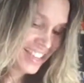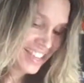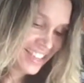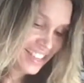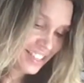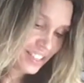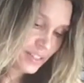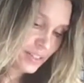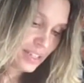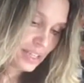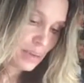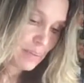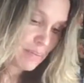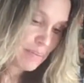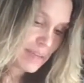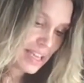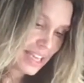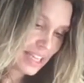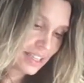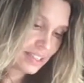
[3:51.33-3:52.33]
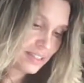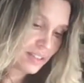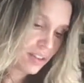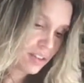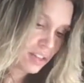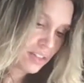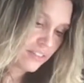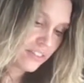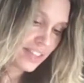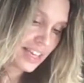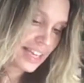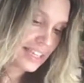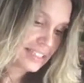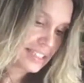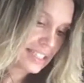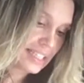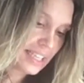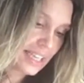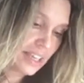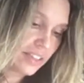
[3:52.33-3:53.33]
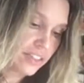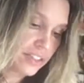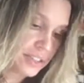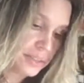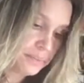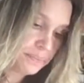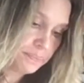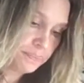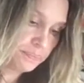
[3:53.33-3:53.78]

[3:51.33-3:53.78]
So we're going to mix all of that together.